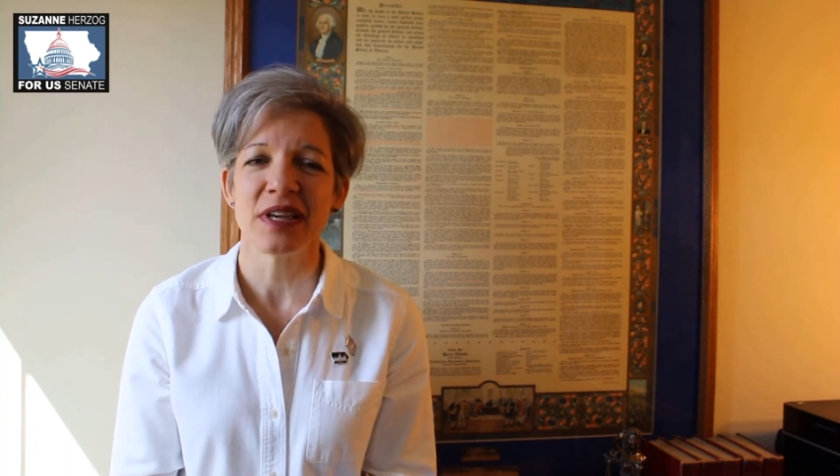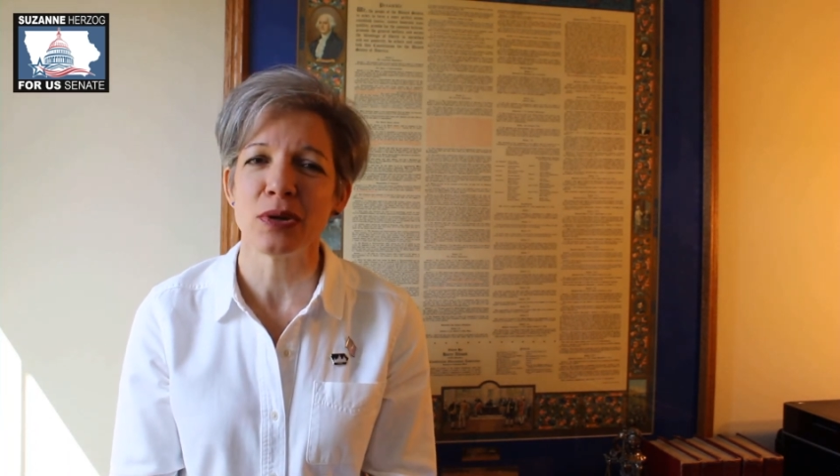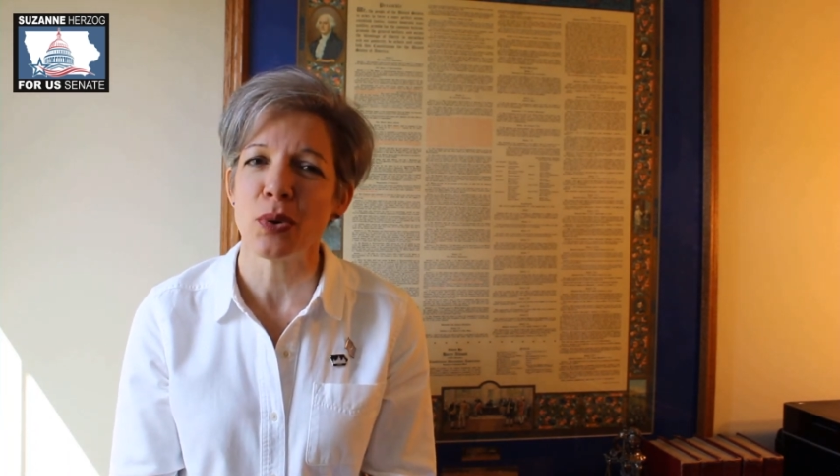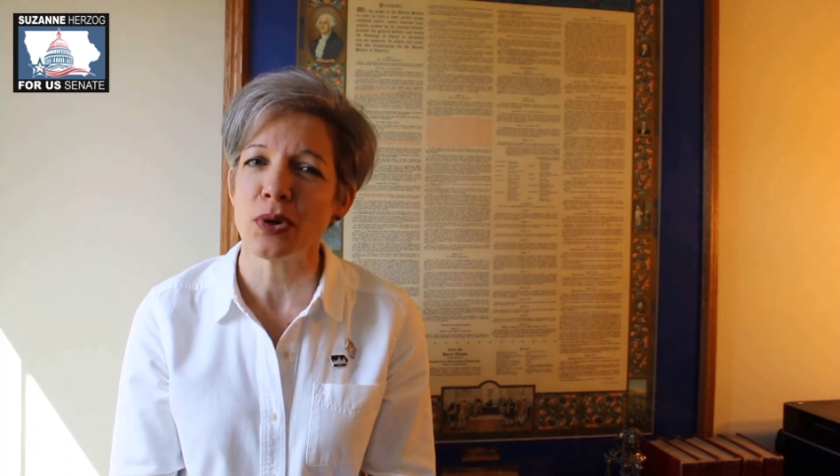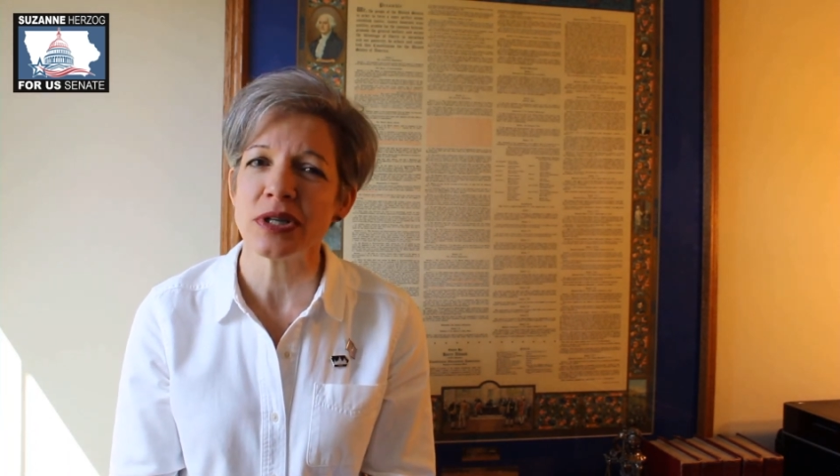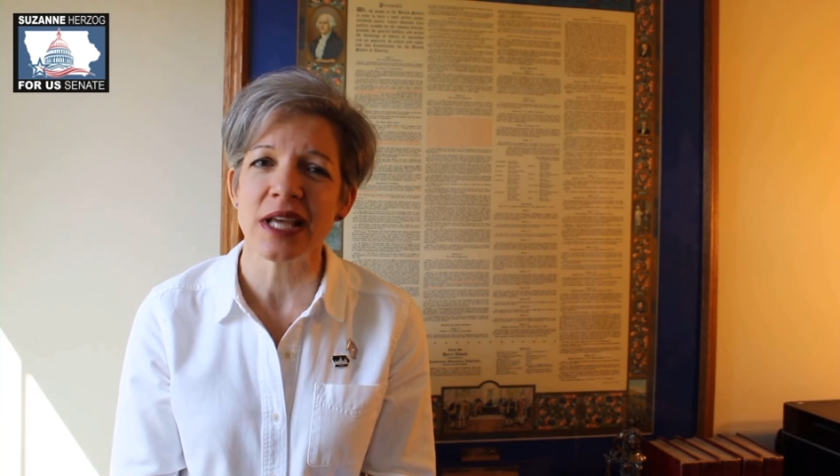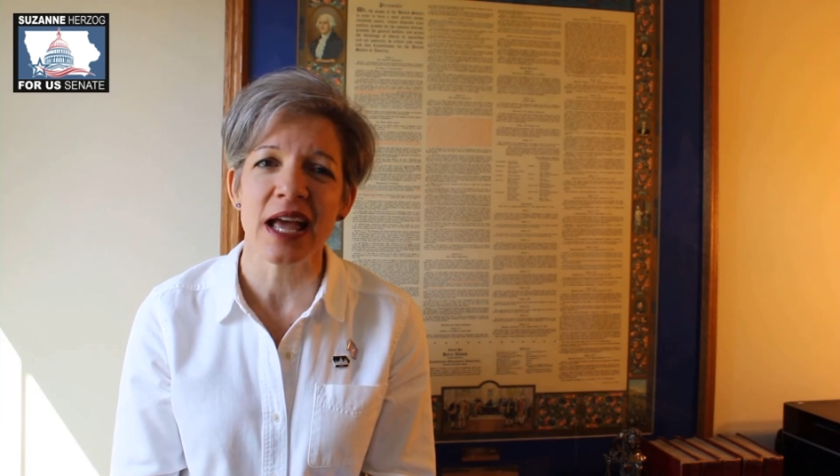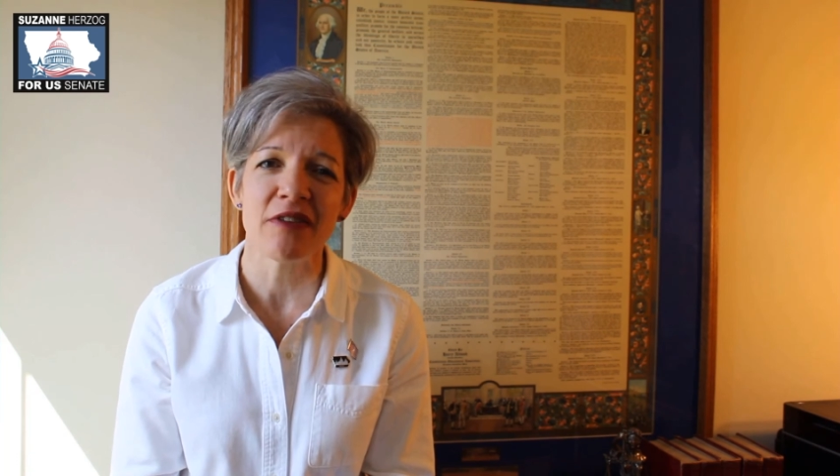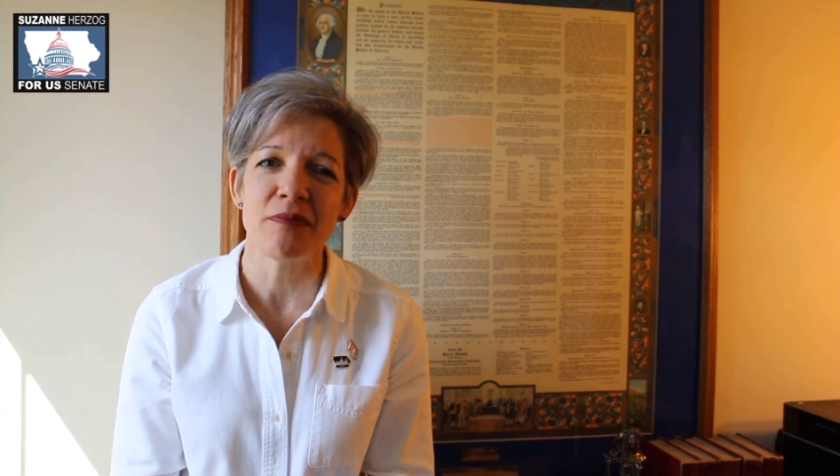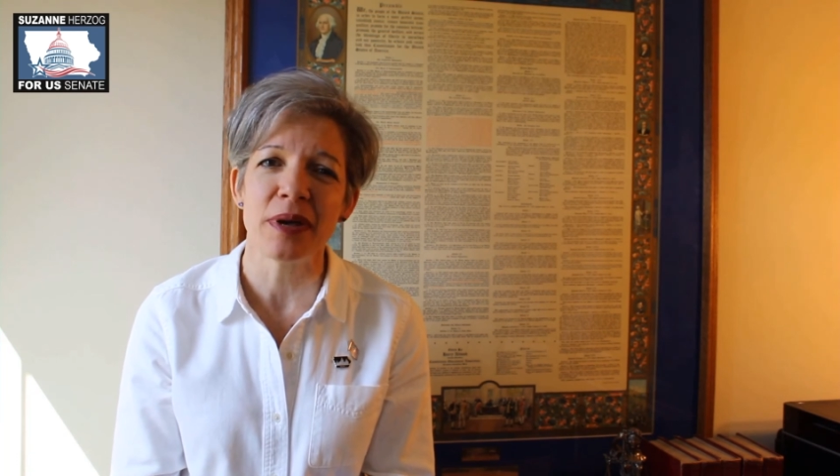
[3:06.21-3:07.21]
in order to
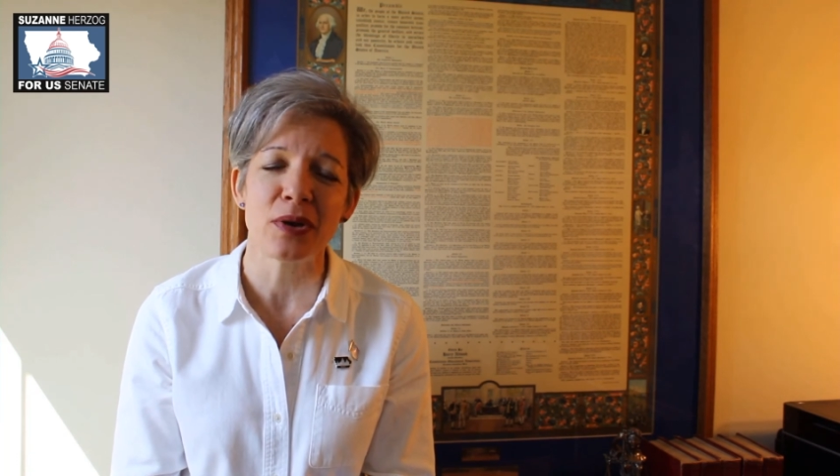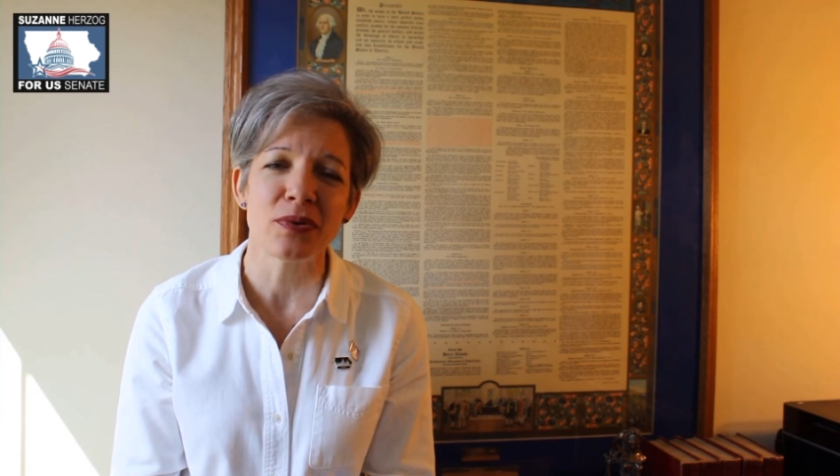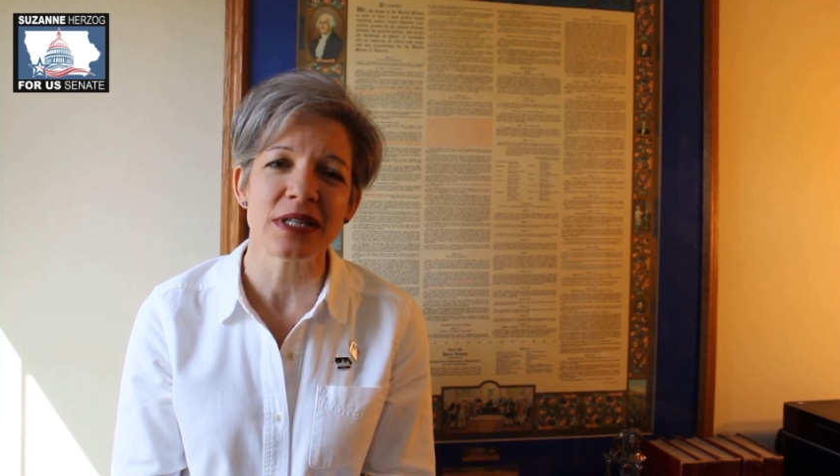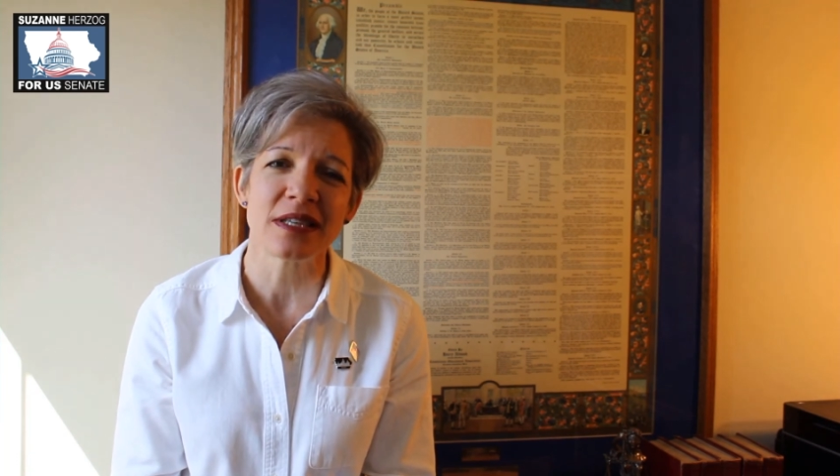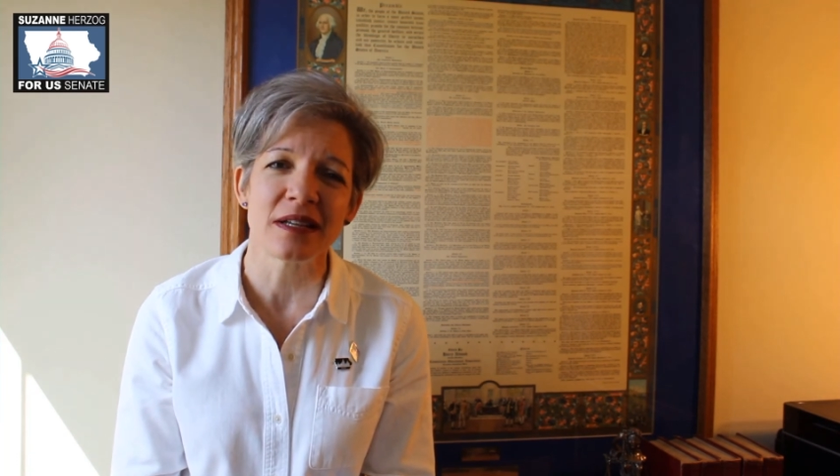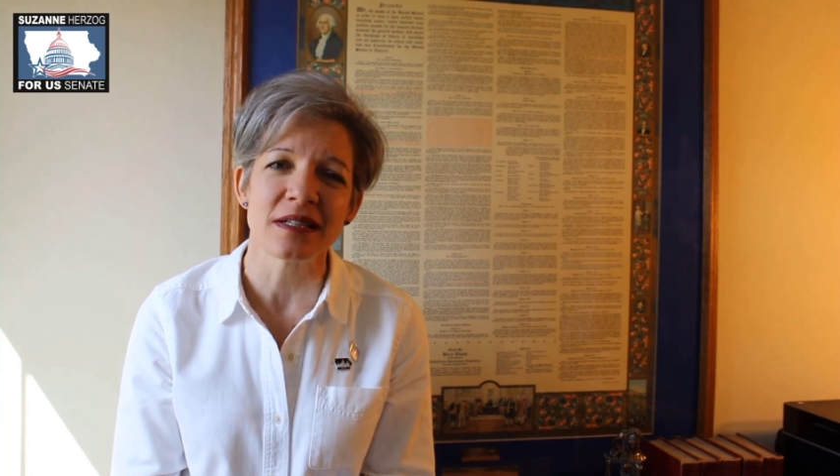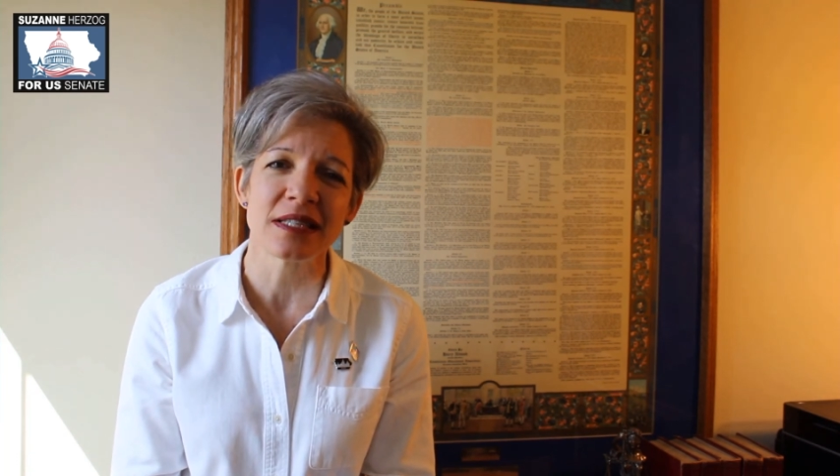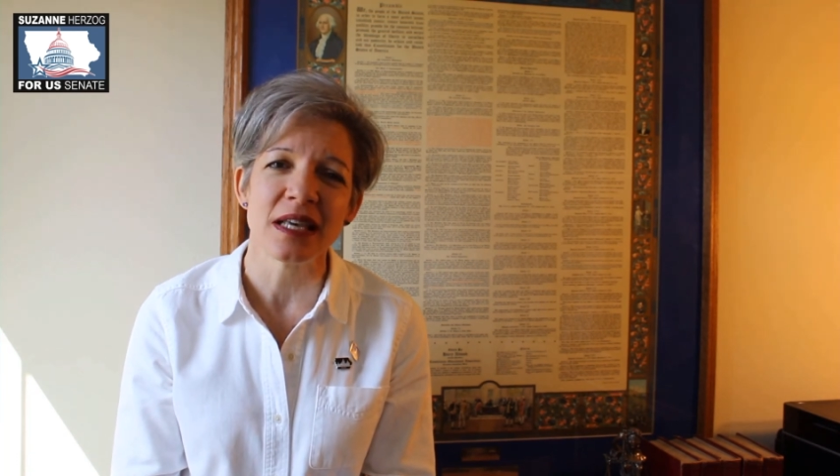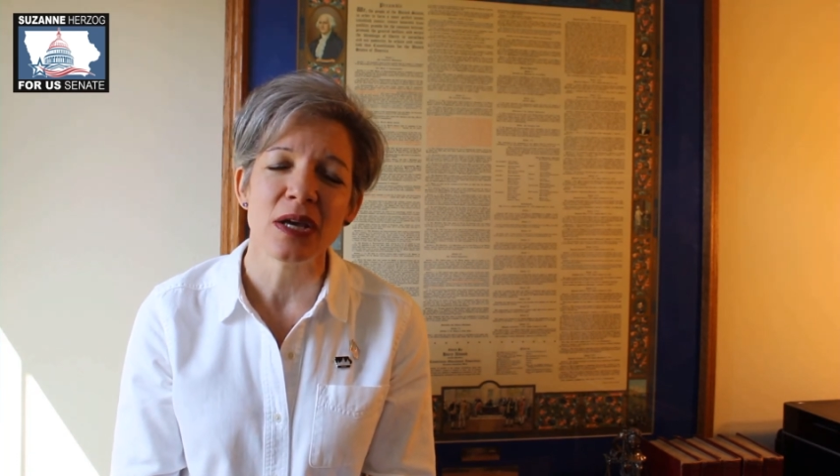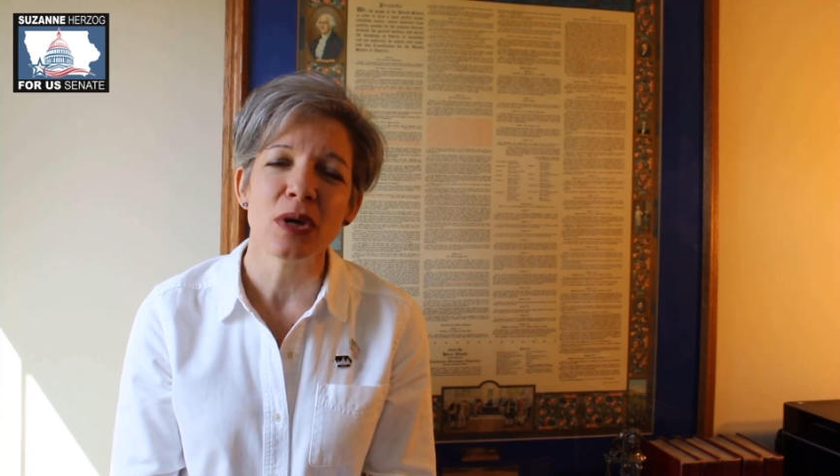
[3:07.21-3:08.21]
have better
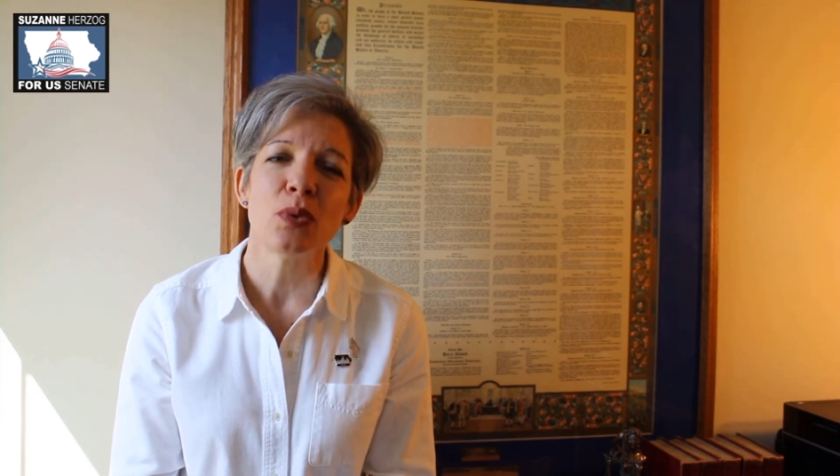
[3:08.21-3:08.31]
results,